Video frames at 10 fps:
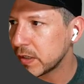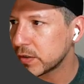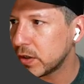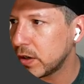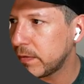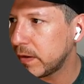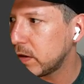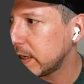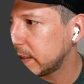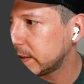So if we
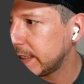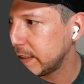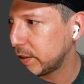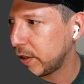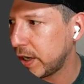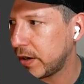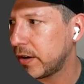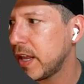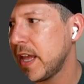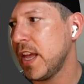look at the tester here,